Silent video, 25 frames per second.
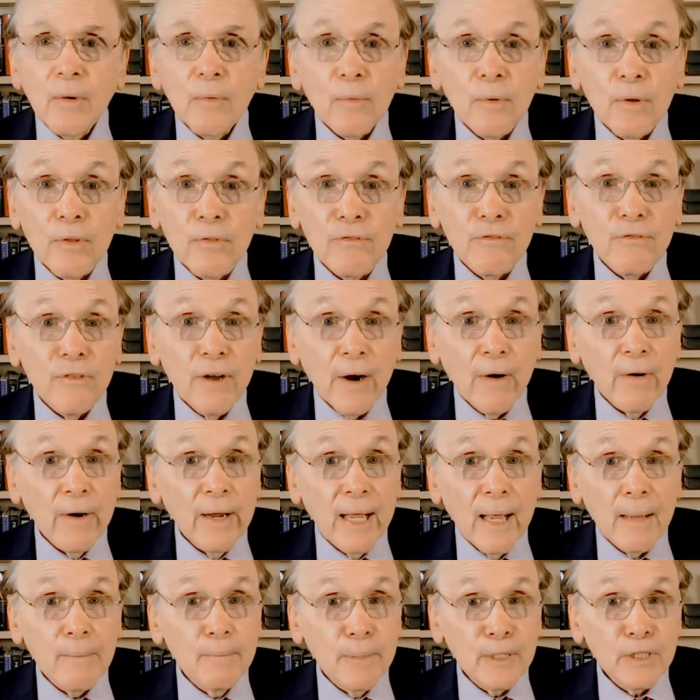with
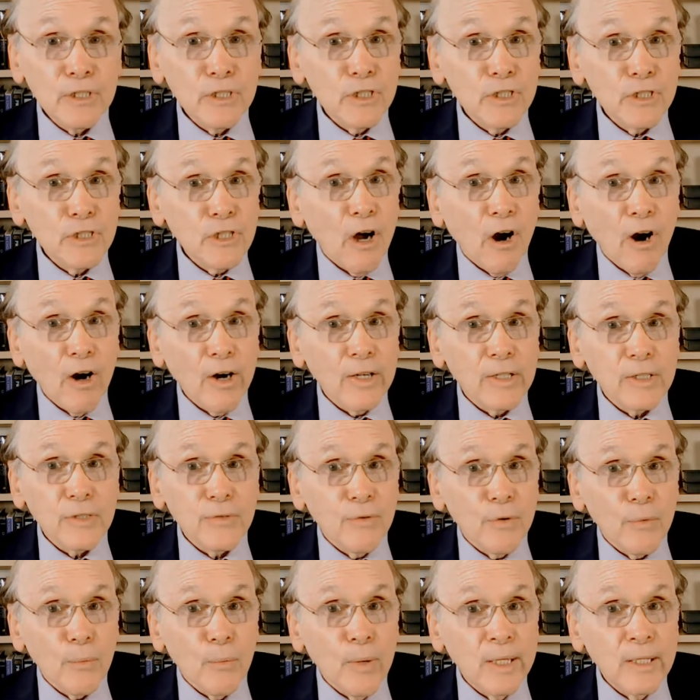very ambitious targets
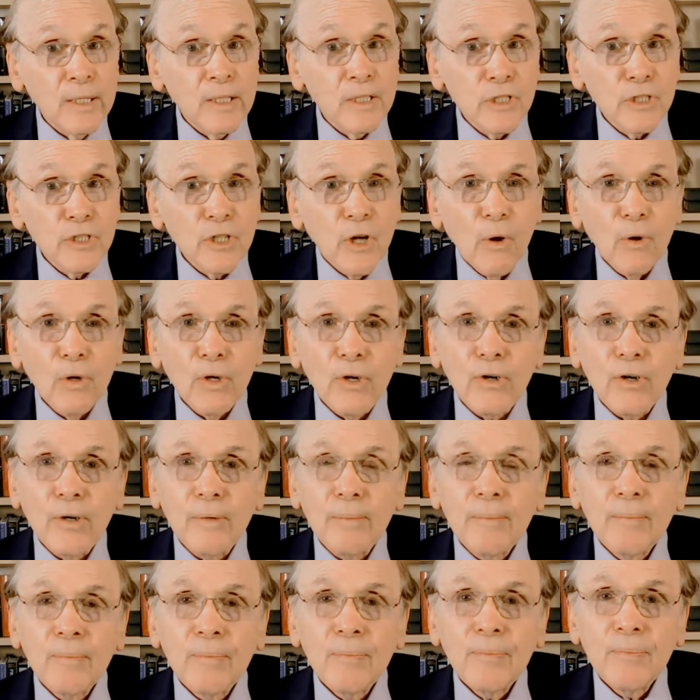for wind and solar.